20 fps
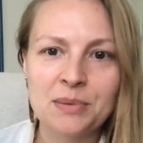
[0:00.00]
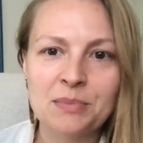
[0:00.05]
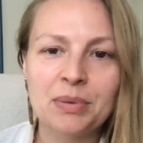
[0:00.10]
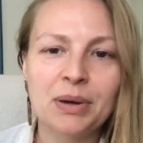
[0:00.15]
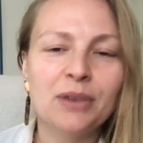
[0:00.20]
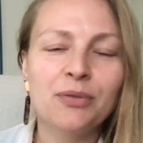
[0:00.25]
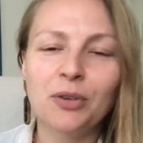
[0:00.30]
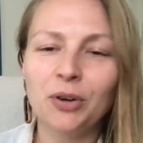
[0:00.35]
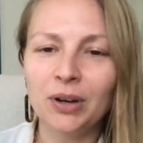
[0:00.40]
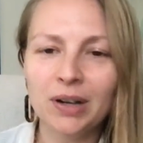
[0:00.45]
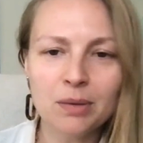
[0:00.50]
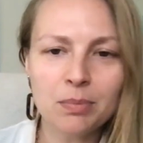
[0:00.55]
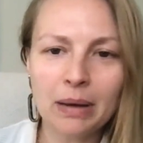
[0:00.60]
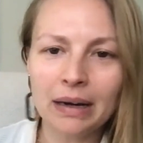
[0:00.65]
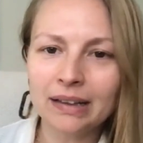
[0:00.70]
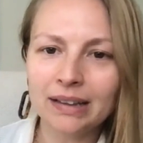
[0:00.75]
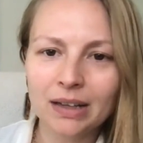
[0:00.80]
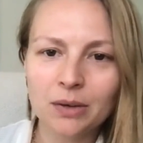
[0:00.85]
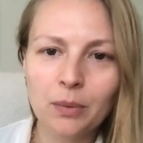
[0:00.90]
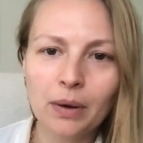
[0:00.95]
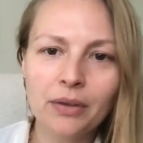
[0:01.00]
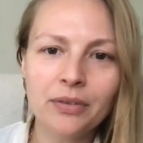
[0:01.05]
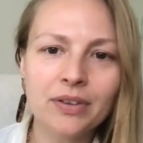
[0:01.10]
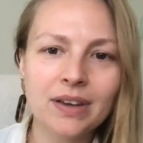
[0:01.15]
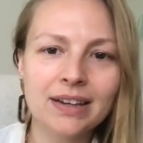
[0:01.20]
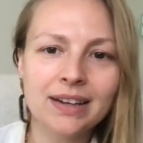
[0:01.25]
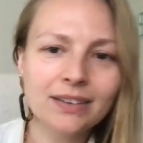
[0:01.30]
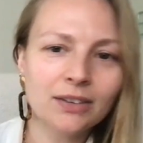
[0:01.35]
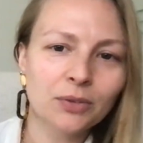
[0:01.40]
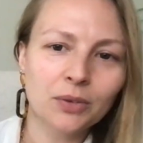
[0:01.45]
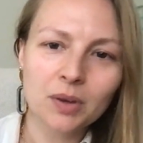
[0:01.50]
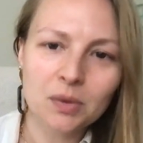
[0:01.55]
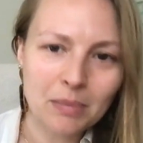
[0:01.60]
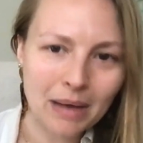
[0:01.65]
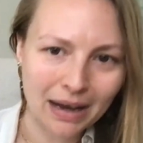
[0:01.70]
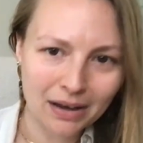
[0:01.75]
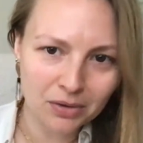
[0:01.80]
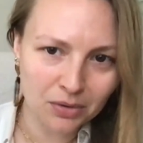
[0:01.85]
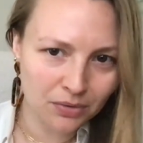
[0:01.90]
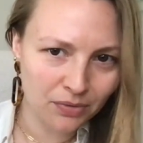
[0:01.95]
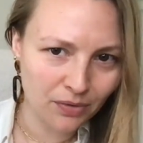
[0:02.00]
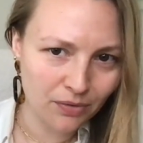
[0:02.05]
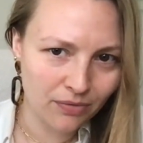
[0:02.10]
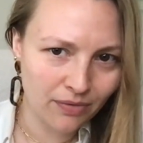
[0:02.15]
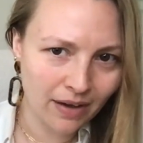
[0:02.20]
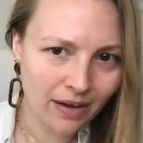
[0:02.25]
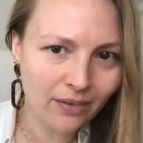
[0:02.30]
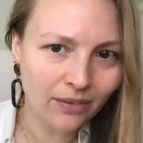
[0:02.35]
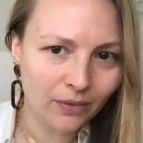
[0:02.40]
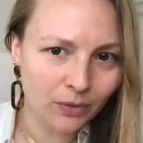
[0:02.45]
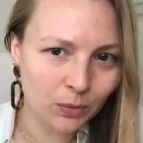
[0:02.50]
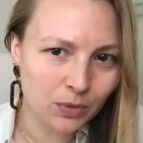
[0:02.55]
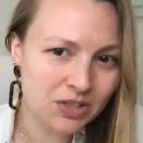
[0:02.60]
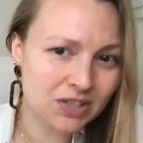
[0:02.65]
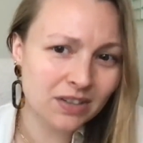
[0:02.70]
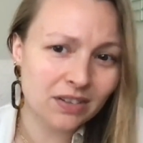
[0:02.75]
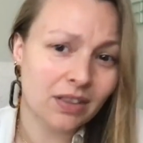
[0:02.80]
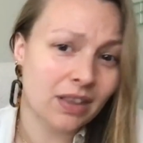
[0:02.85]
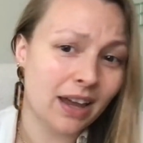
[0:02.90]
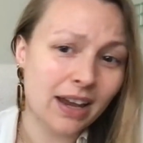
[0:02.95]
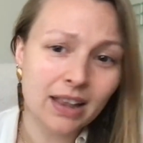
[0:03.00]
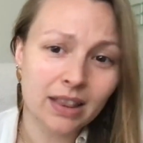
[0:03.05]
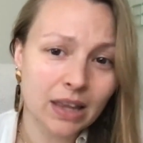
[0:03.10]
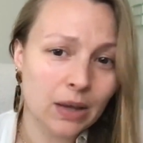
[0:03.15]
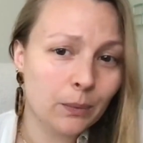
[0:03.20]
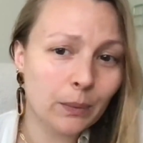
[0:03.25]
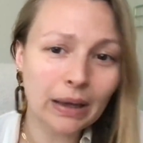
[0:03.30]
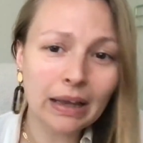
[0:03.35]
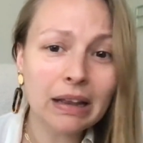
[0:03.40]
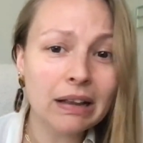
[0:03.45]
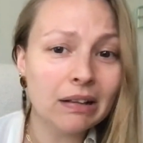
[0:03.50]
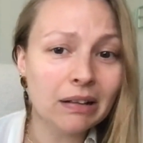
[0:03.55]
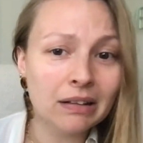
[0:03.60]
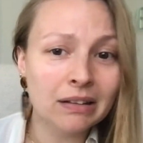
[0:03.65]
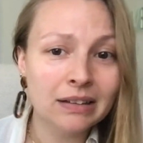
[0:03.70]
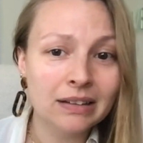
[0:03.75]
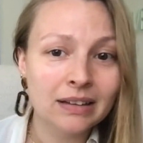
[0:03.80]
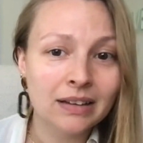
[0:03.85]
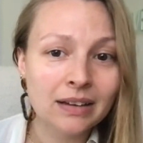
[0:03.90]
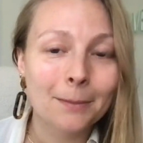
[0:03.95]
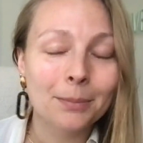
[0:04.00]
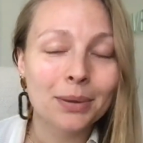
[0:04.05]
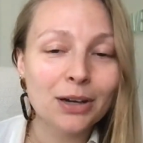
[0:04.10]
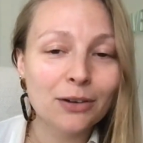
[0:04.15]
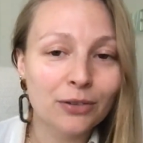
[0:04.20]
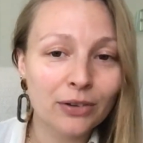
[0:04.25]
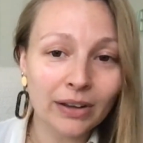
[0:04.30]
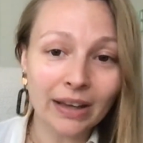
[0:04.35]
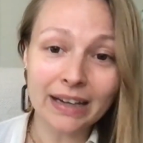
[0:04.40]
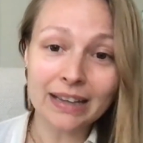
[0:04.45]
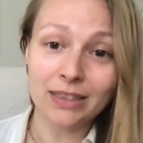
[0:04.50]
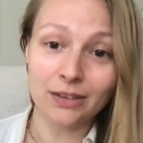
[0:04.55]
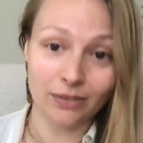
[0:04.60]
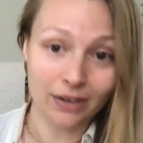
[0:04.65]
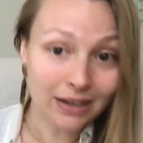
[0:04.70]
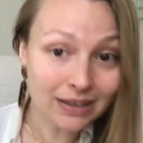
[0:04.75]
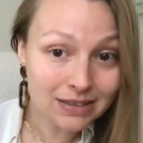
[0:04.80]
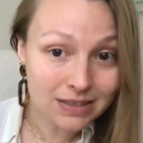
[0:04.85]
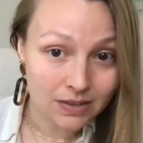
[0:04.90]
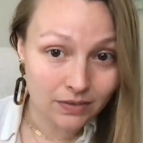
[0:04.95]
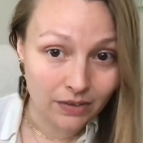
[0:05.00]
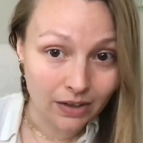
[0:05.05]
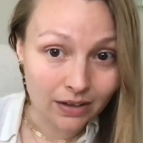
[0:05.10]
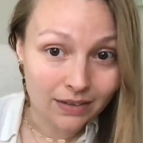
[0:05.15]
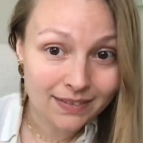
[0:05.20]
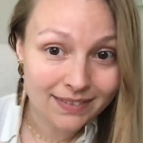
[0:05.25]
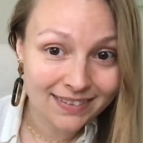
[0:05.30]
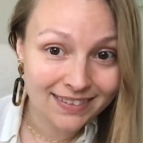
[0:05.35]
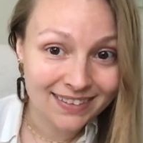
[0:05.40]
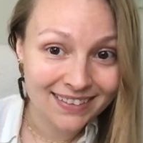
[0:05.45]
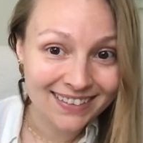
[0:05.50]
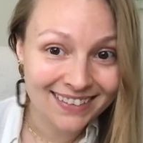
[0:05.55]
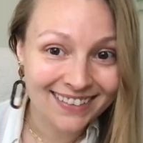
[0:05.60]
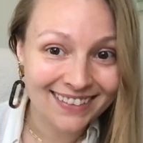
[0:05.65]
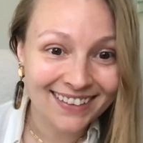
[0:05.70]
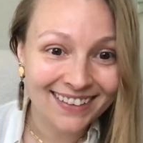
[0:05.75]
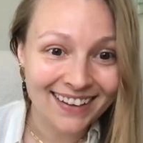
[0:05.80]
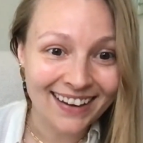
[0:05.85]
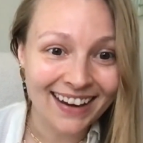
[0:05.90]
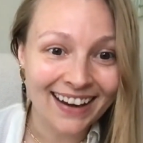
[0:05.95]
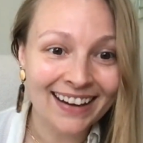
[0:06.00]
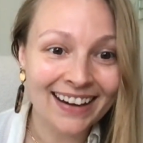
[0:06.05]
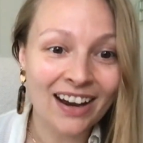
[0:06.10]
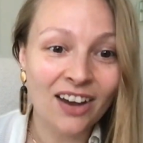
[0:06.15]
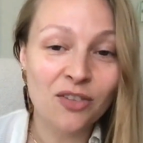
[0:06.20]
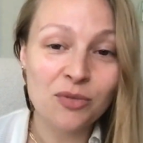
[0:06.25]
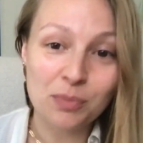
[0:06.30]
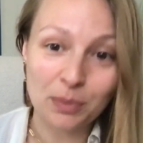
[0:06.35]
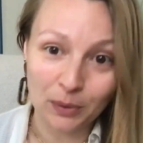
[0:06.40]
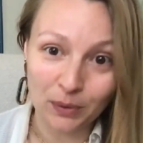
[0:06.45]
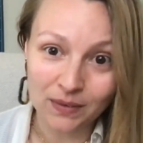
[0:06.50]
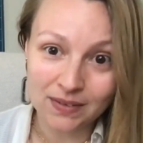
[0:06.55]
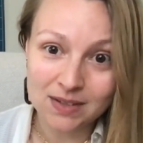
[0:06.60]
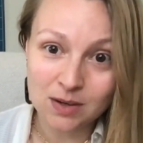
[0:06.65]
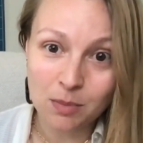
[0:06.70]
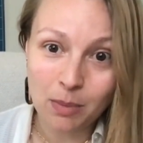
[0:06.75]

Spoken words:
But if you're independently wealthy, it doesn't really matter if it fails, which it likely will. But if you're like the rest of us and have bills to